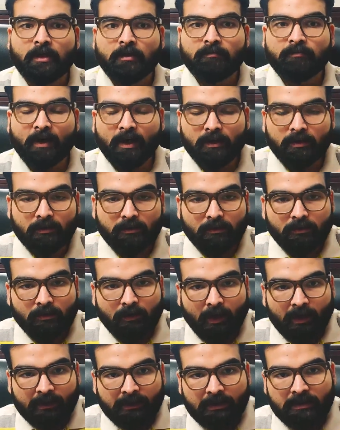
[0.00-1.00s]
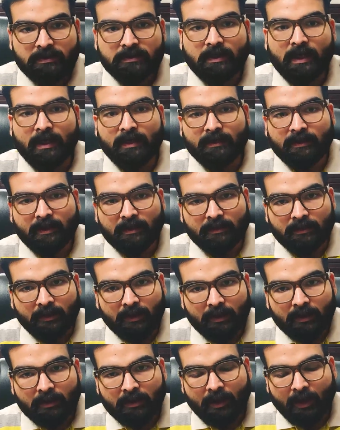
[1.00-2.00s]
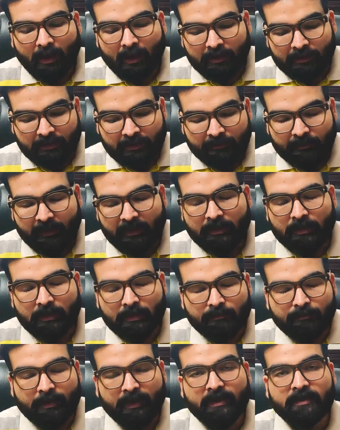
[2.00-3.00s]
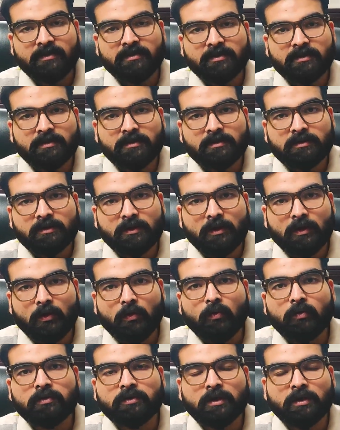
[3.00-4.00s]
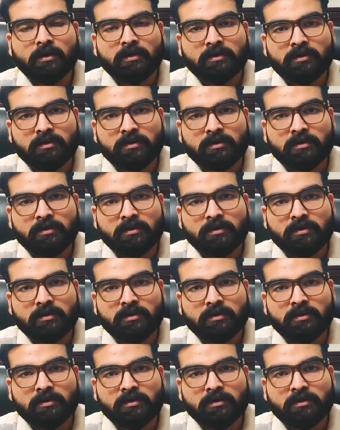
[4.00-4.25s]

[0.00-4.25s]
but understand that it ultimately brings growth,